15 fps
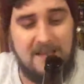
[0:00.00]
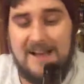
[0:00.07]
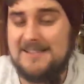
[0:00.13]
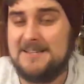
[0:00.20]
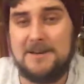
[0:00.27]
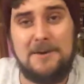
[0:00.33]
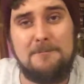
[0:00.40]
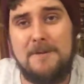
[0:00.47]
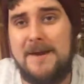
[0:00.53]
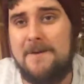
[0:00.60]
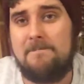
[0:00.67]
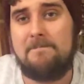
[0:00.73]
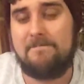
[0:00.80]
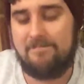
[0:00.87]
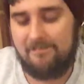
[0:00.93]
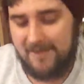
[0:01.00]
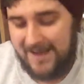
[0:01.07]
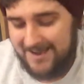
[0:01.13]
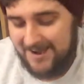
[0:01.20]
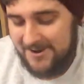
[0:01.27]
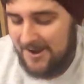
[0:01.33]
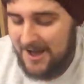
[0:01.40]
That's a good beer. I
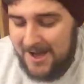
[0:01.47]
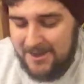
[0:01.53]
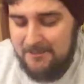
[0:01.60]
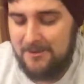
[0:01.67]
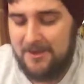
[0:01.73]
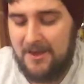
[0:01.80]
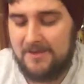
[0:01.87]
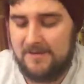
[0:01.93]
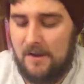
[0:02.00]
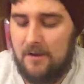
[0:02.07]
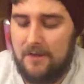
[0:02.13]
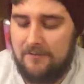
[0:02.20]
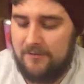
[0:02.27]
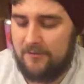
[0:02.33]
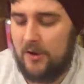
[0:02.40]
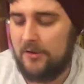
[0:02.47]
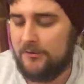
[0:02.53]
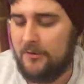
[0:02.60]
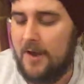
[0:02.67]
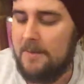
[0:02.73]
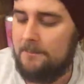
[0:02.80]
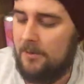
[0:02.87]
cannot argue with it at all. If you've not
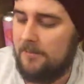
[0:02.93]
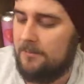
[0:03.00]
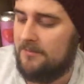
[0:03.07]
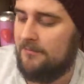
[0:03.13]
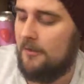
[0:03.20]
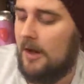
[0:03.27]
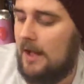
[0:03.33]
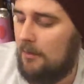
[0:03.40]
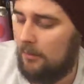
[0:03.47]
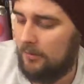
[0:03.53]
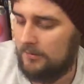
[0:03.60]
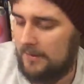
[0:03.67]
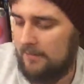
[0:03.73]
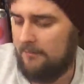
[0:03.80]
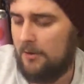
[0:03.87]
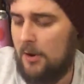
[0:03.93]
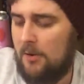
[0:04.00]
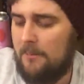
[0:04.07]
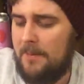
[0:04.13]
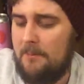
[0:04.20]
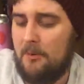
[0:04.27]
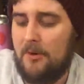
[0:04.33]
tried punk before, I will give
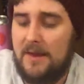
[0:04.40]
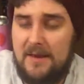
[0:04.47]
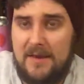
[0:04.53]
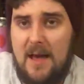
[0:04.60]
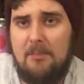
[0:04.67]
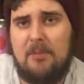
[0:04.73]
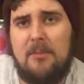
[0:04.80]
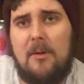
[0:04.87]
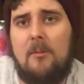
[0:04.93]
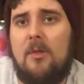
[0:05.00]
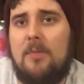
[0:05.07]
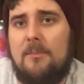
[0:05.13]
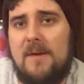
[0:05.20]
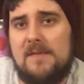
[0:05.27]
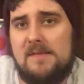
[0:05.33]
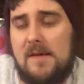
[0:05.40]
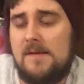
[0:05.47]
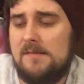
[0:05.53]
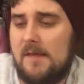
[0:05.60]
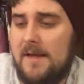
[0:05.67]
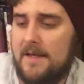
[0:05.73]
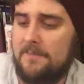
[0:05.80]
go a bit more in depth about what the beer
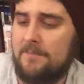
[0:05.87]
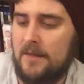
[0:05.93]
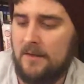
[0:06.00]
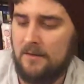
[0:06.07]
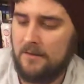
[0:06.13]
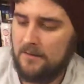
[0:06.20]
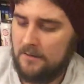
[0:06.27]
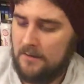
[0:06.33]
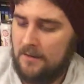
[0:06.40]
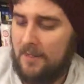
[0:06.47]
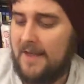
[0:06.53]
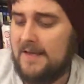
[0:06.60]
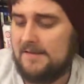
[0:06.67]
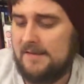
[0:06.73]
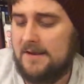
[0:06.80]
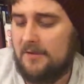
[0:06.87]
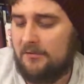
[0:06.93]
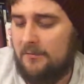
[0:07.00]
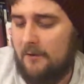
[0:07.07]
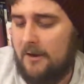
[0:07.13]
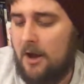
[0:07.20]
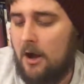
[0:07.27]
tastes like. Like I said,
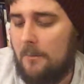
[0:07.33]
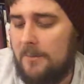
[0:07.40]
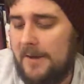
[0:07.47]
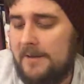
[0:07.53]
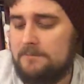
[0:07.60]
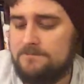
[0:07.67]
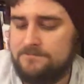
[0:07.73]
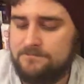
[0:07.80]
it's very hoppy.